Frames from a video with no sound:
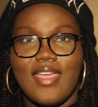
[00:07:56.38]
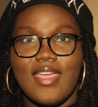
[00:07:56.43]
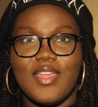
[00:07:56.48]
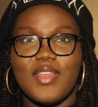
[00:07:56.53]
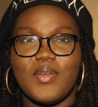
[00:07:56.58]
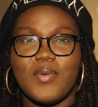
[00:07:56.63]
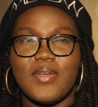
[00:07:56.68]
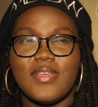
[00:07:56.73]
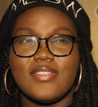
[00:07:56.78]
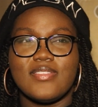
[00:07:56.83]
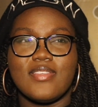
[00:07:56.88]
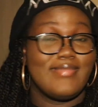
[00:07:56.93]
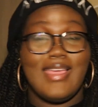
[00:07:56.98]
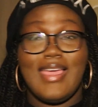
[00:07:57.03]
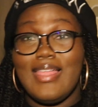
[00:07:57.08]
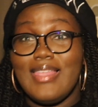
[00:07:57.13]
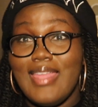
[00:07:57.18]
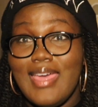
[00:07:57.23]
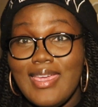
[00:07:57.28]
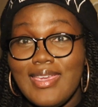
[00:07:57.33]
Anyways,
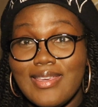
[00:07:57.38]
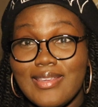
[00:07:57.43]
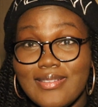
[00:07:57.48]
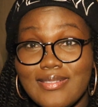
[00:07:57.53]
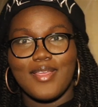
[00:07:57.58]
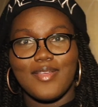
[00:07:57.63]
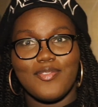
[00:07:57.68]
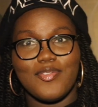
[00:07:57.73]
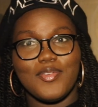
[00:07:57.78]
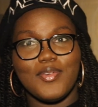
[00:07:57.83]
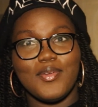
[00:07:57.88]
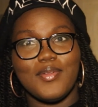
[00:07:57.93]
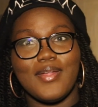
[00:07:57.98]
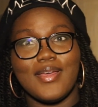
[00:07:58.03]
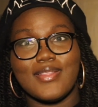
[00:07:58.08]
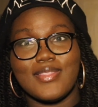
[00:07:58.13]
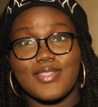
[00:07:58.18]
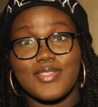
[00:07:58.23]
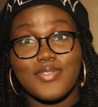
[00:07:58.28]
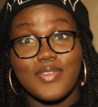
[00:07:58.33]
I like it. If you
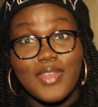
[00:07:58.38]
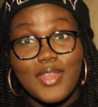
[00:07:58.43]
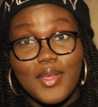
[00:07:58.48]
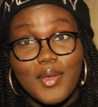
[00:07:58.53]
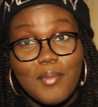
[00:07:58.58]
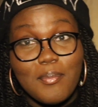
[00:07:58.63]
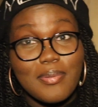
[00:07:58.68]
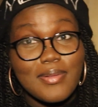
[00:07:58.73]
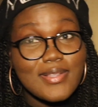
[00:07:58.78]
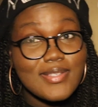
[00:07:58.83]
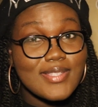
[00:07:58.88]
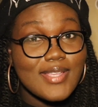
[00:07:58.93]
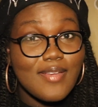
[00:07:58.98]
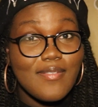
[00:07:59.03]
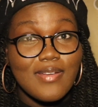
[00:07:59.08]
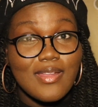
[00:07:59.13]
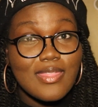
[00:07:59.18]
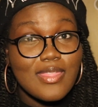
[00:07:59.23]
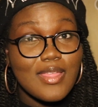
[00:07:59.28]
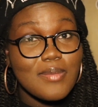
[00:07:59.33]
like this video, please
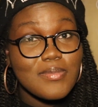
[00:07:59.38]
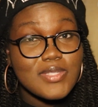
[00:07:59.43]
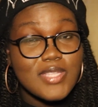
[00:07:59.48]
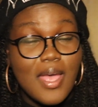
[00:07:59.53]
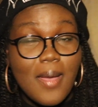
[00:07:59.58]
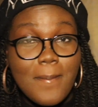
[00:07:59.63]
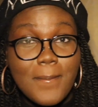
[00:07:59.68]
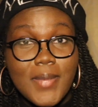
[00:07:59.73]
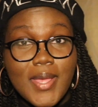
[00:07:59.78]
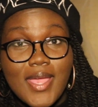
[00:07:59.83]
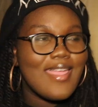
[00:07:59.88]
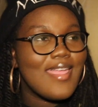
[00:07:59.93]
give it a thumbs up.